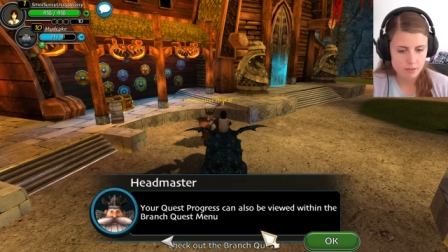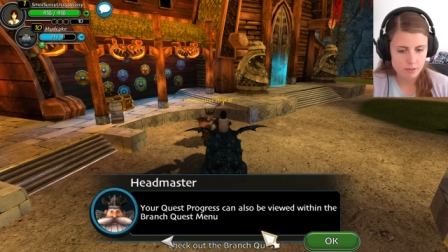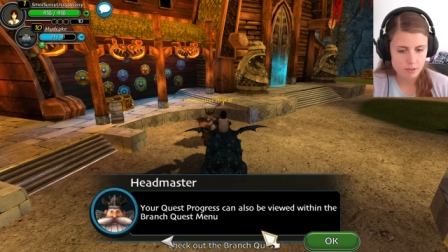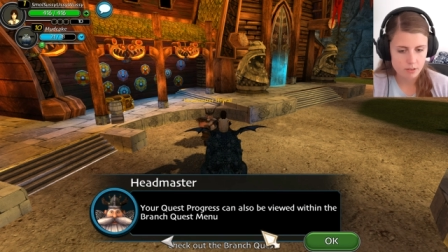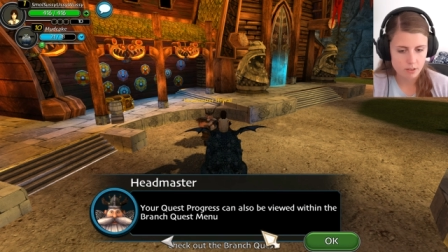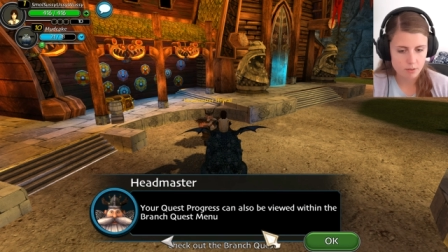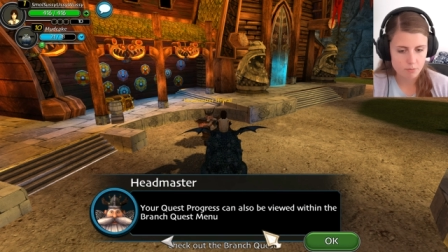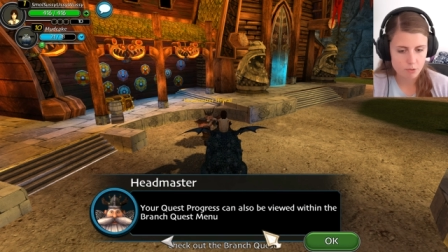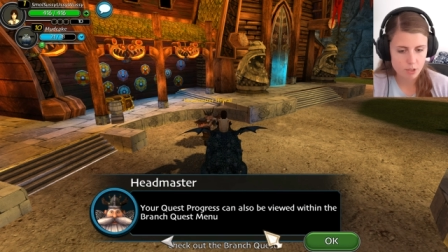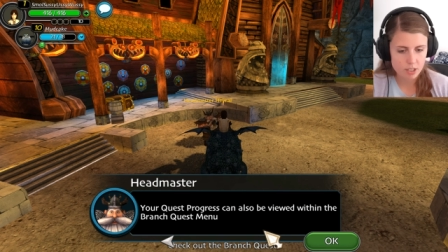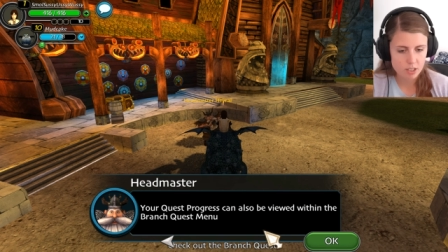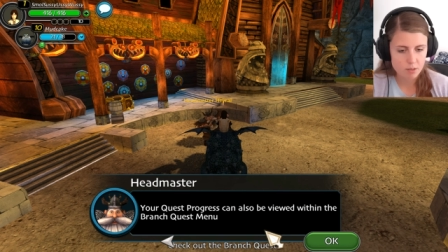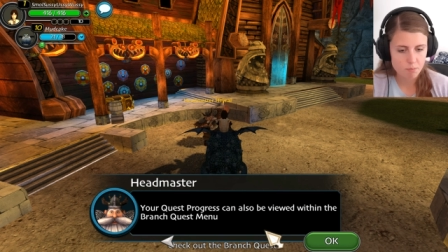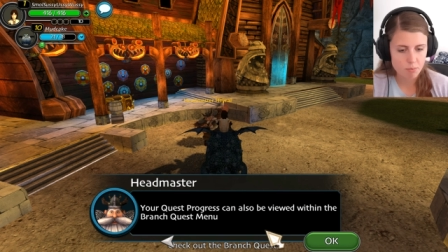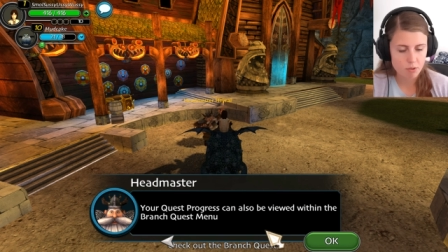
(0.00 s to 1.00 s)
Your
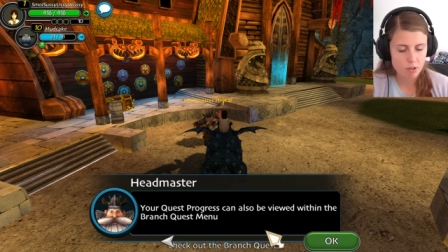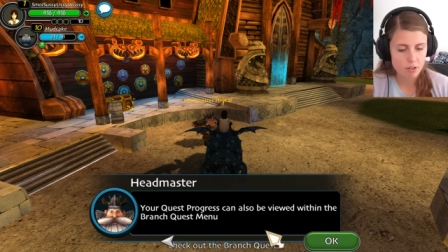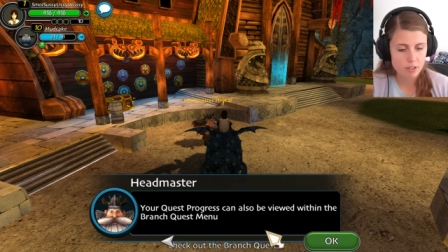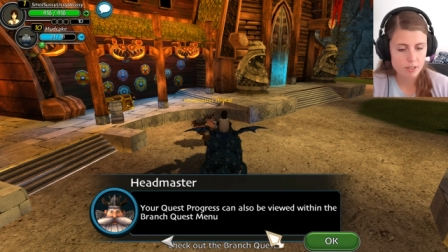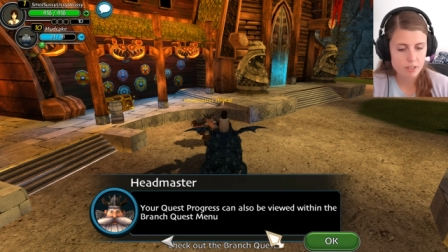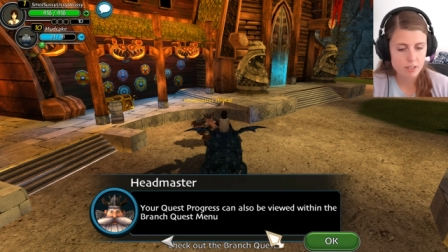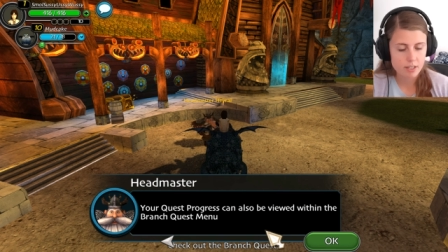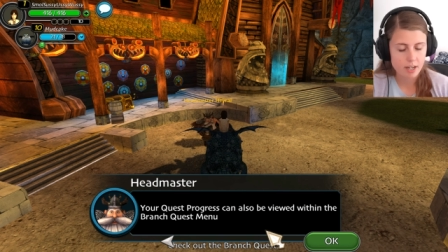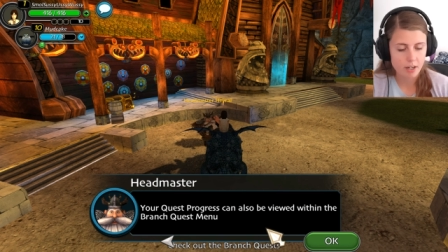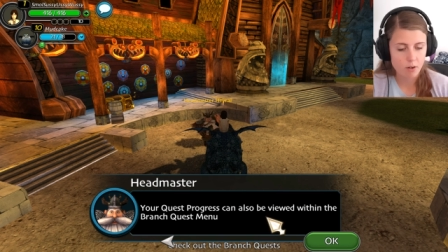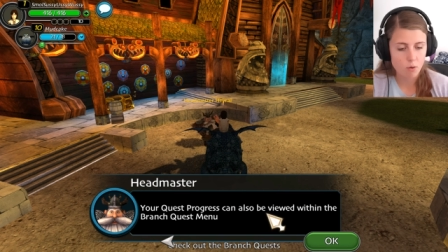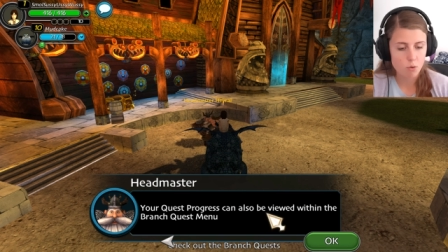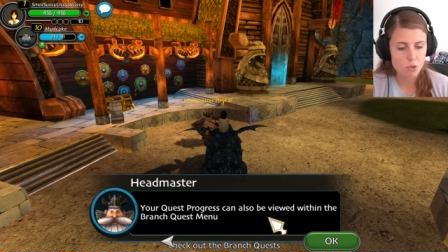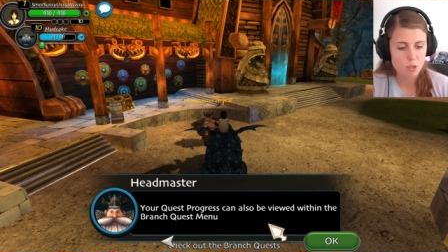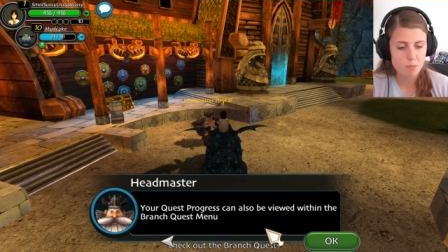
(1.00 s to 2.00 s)
quest progress can
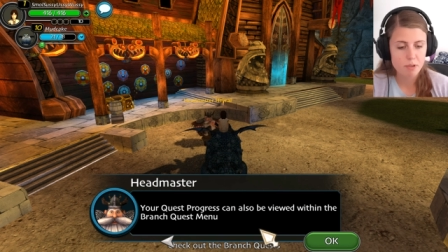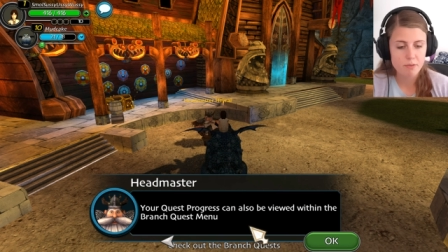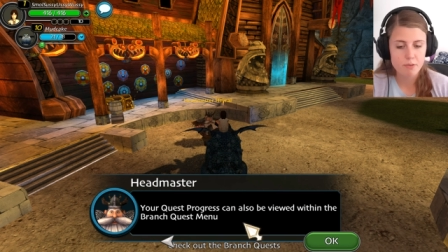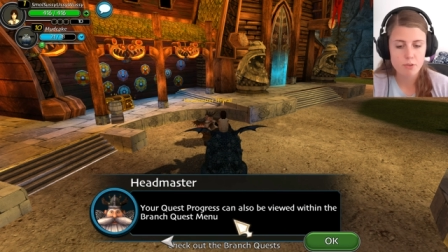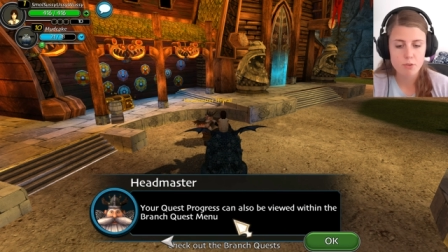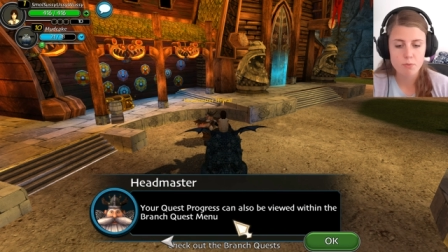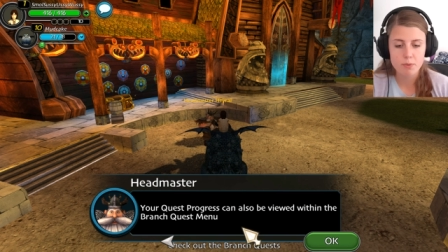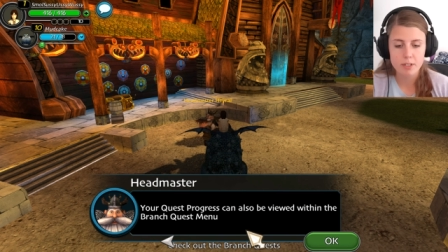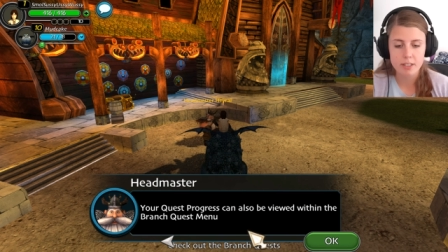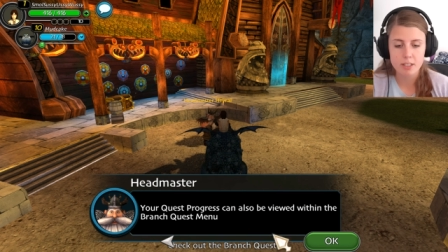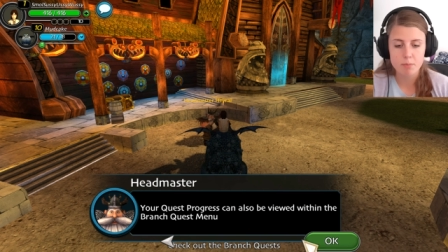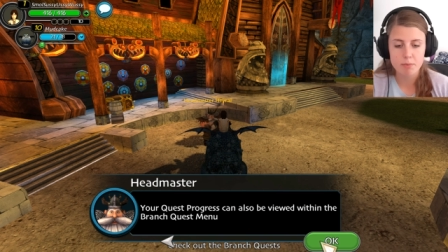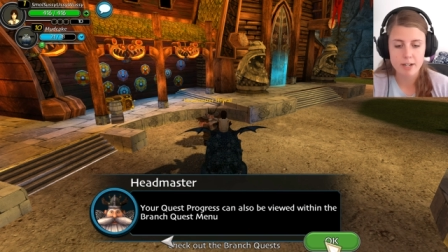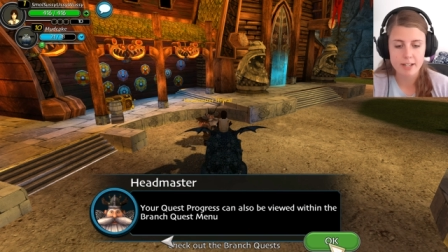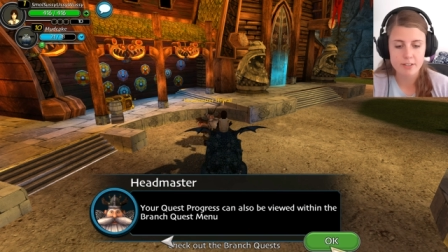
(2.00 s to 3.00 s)
also be viewed within the
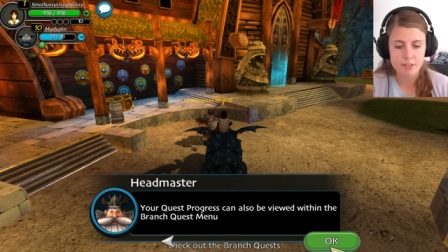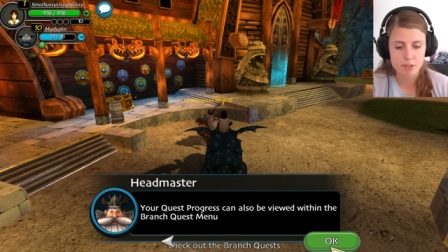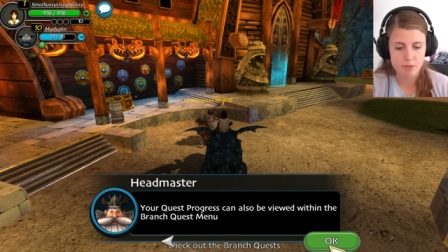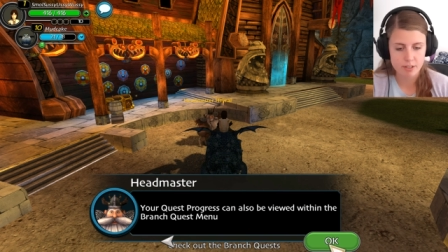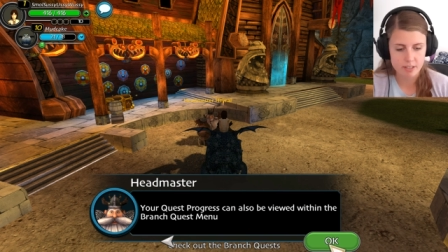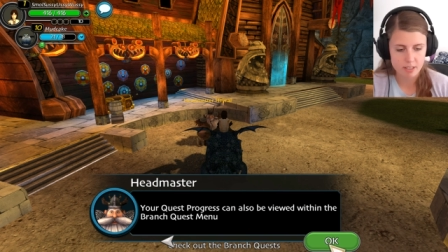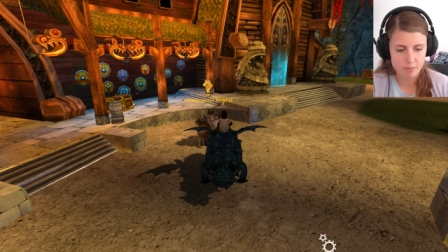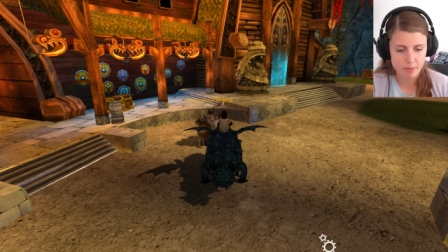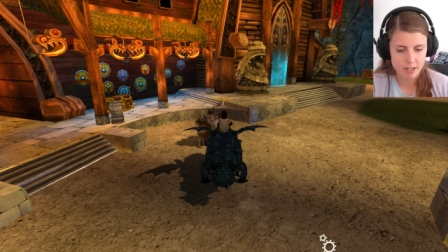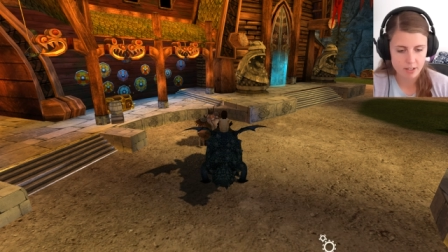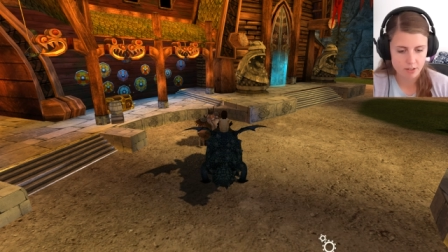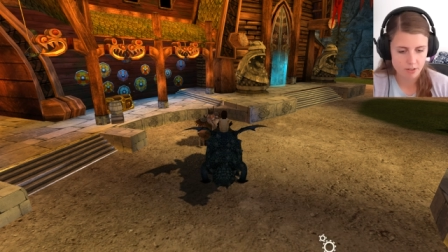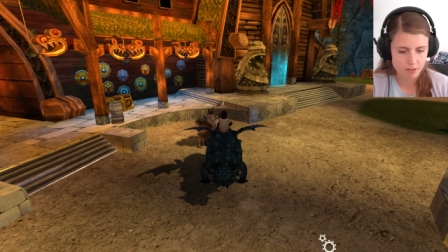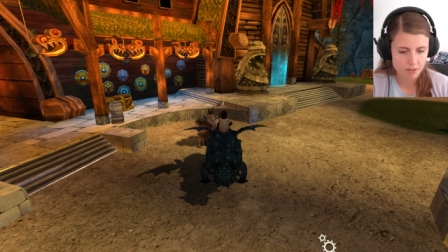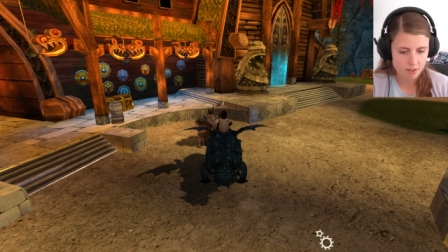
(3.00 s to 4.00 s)
branch quest menu.